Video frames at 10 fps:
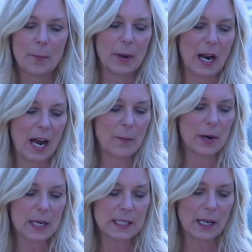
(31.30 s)
But I
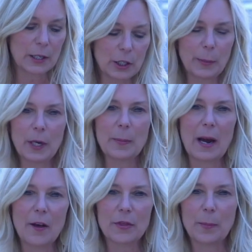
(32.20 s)
want to tell you a little bit
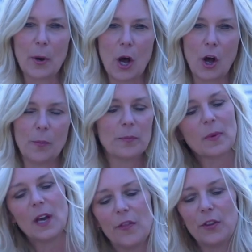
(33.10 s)
about the bulb.
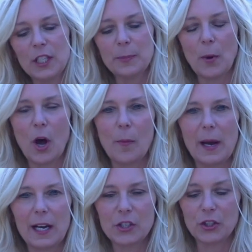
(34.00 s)
This bulb
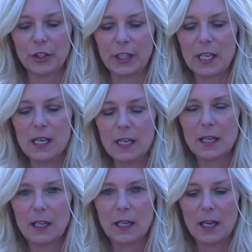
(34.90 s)
actually,
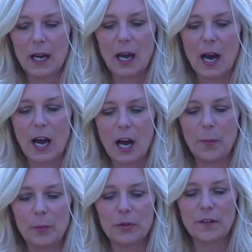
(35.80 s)

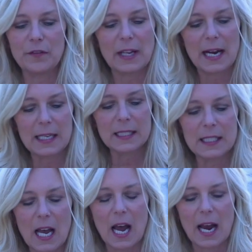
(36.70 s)
the flat
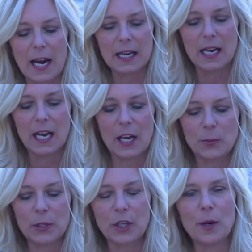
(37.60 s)
side is
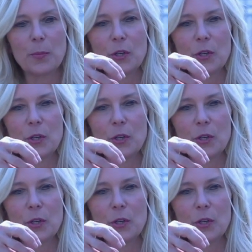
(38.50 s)
what's going to